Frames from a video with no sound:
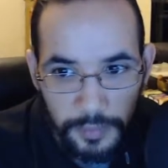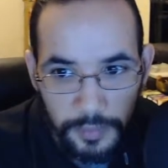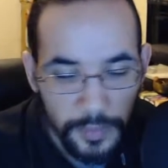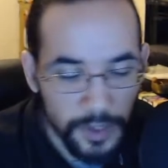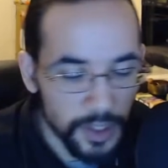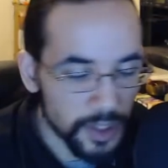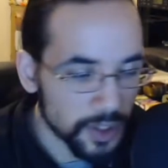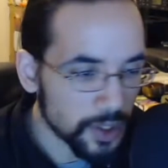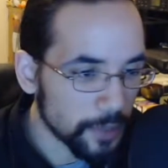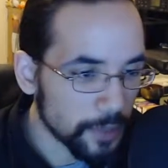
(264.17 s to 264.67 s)

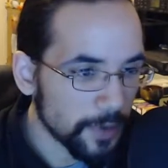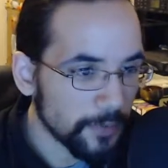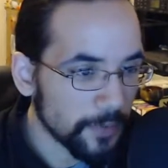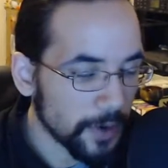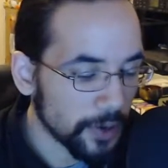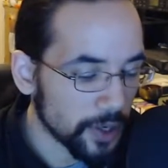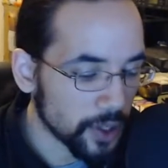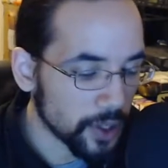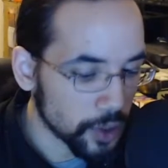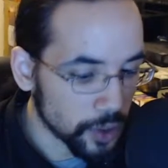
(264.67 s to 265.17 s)
this could be
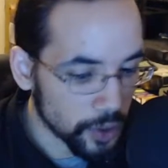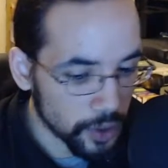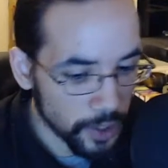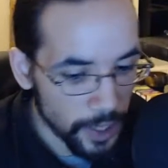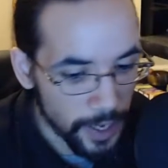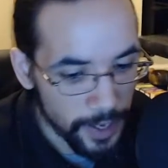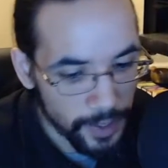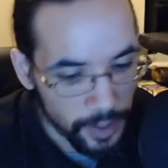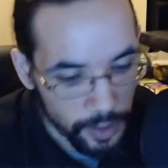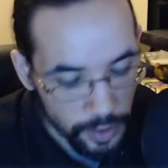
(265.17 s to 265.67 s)
very good,
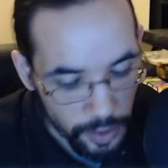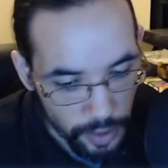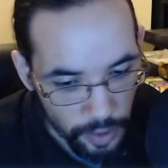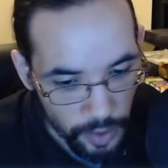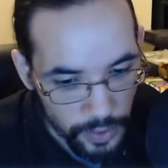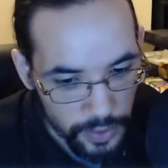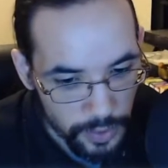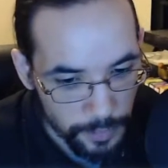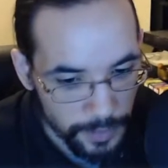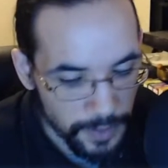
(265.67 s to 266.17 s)
and it can
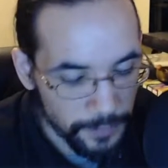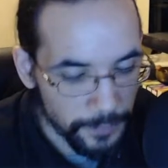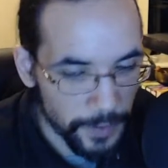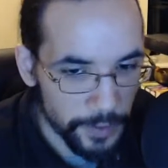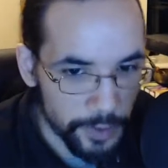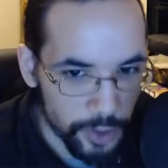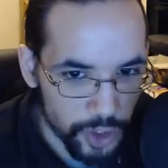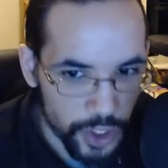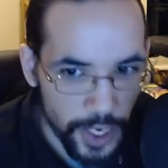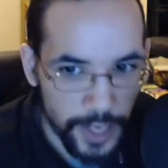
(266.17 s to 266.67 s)
also be
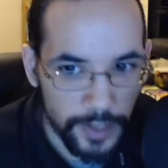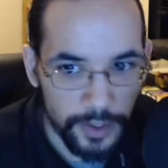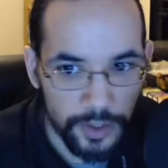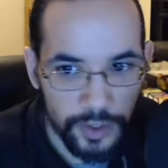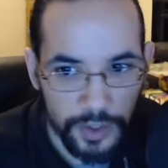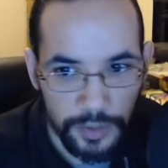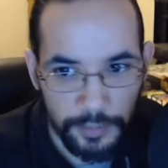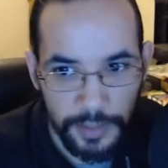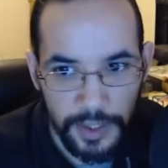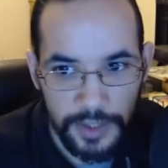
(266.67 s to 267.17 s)
very
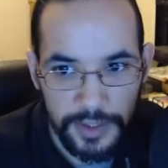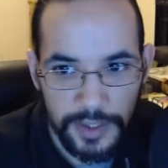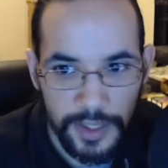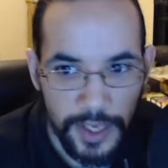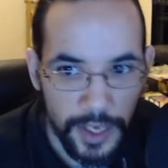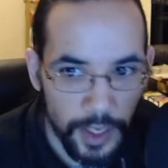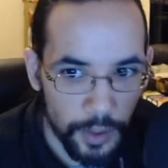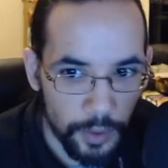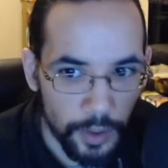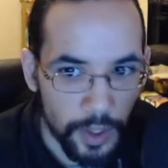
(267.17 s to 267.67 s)
challenging because,
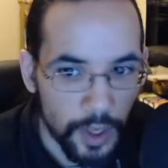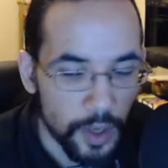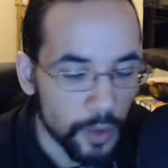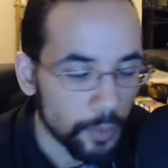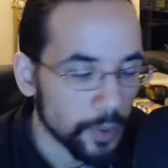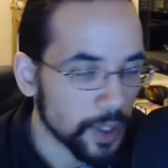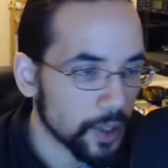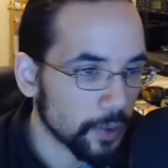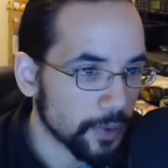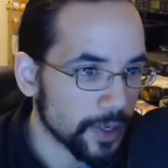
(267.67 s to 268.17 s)
again,
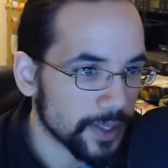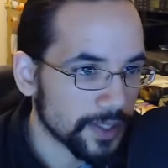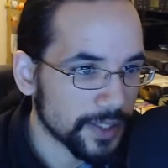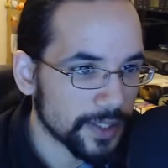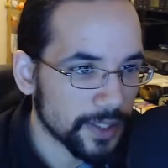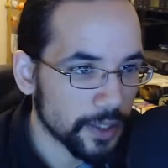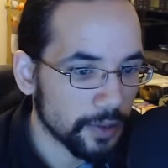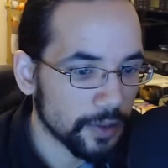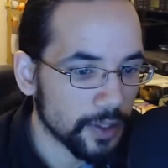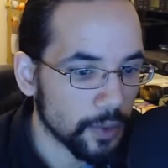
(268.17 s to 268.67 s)
we don't
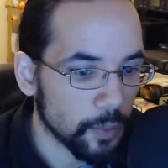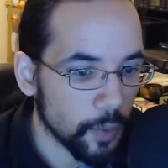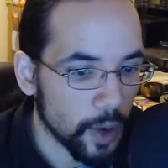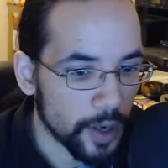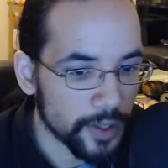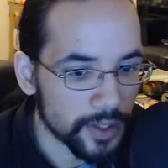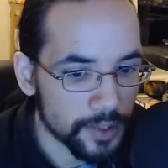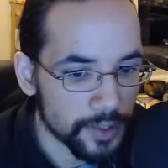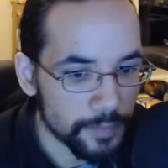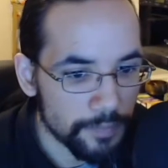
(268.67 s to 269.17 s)
necessarily
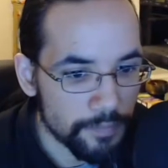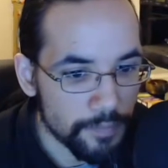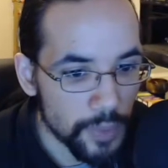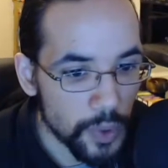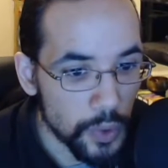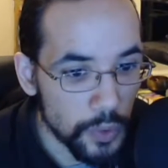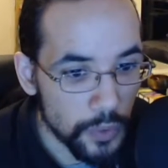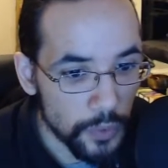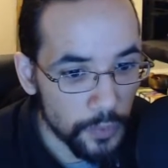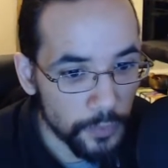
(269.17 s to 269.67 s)
want to
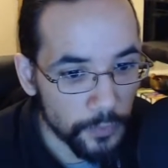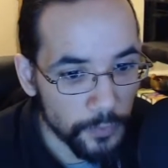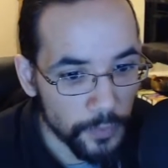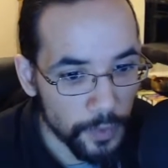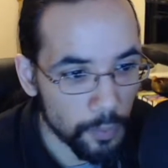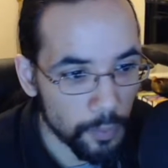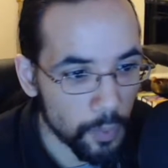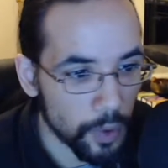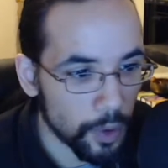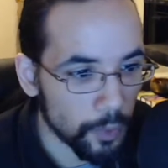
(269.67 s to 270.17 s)
move
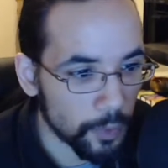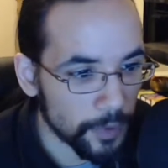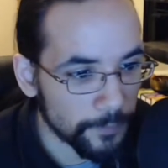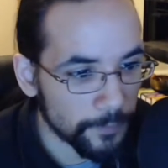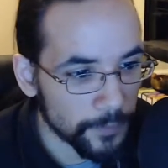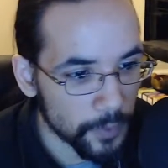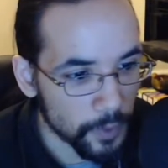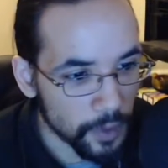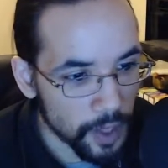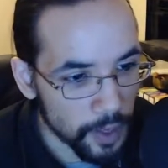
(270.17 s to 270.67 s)
from where we
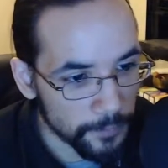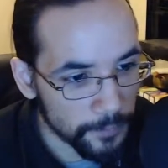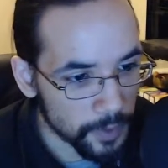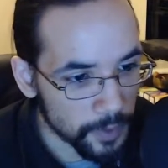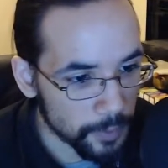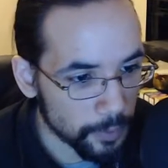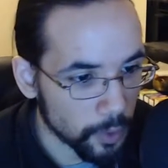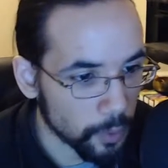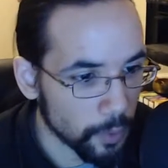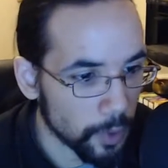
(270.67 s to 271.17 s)
feel
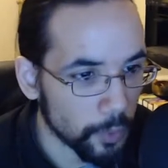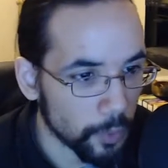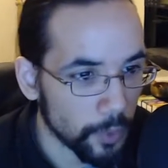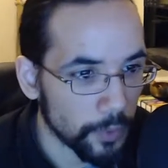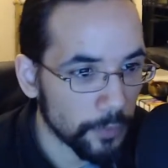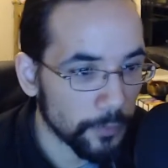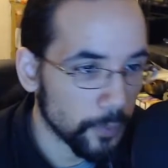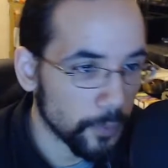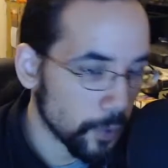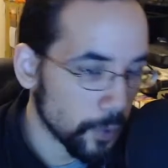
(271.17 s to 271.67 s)
comfortable,
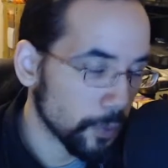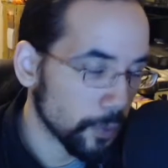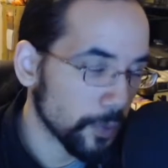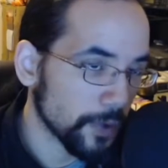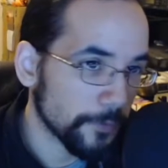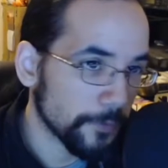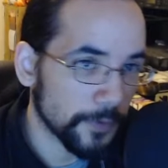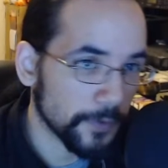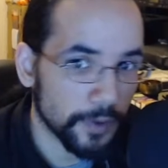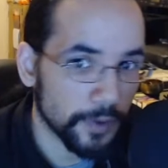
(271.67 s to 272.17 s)
where we
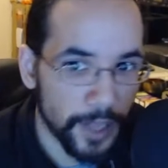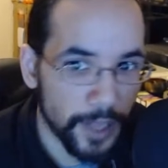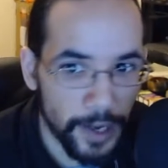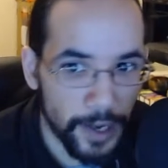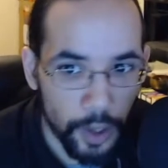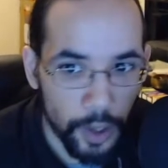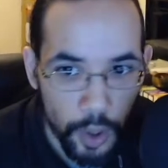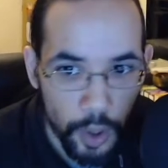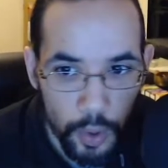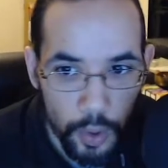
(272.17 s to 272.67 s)
feel at
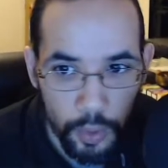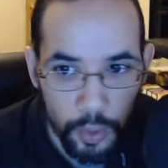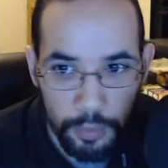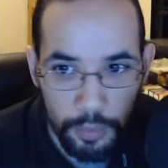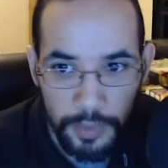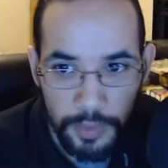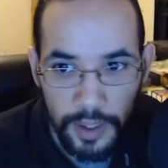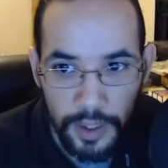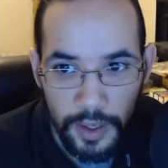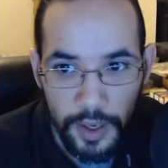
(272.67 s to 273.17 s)

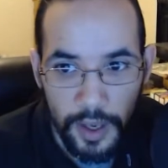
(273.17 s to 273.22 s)
home.